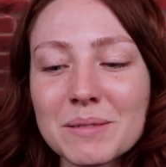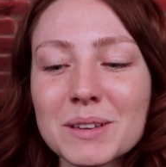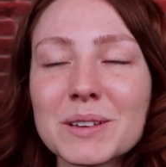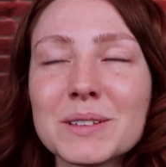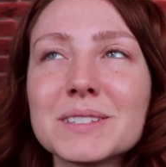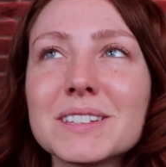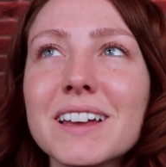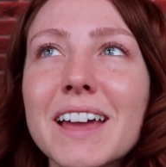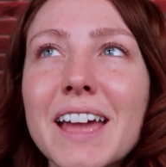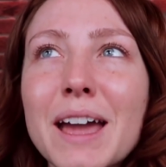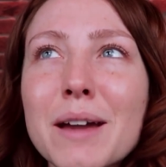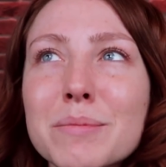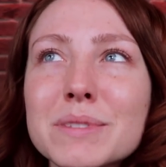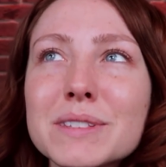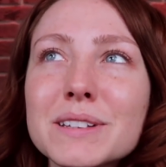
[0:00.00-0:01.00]
because I
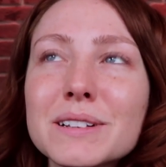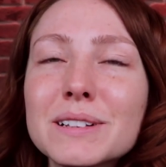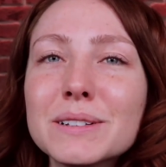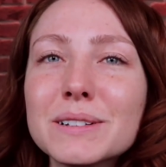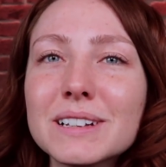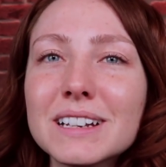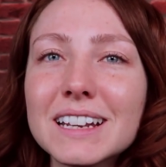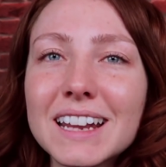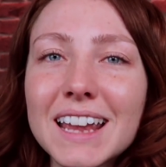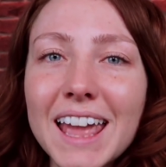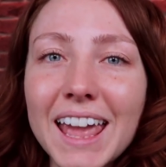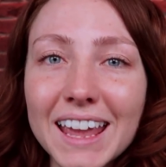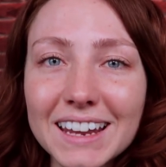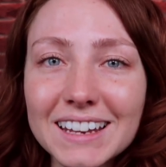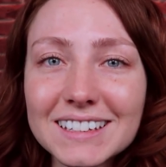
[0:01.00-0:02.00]
absolutely
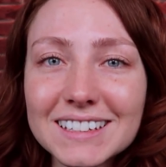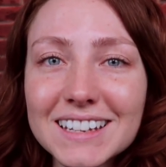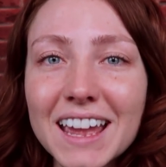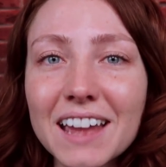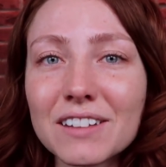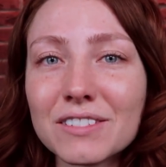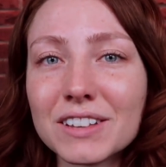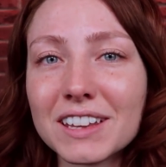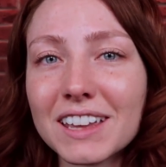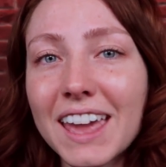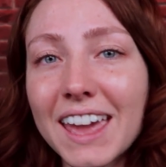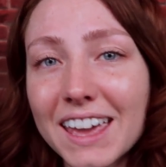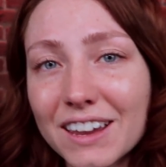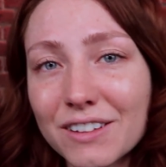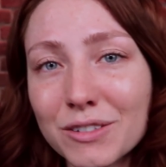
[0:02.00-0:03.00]
hate having
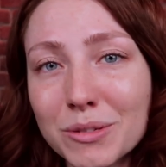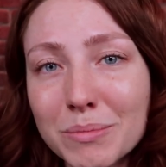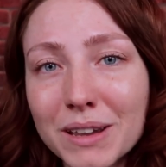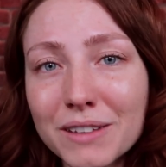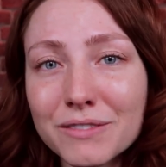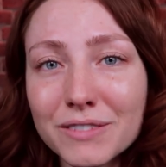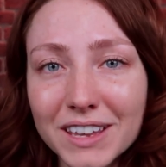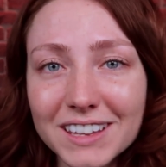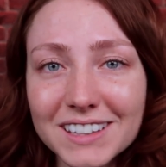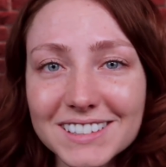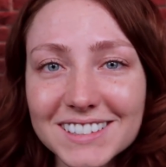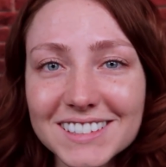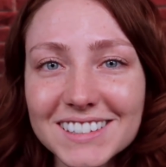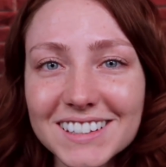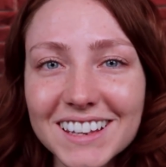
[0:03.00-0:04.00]
hair in my
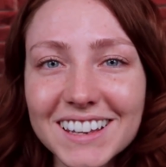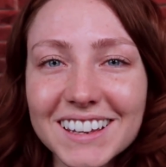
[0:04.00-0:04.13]
face.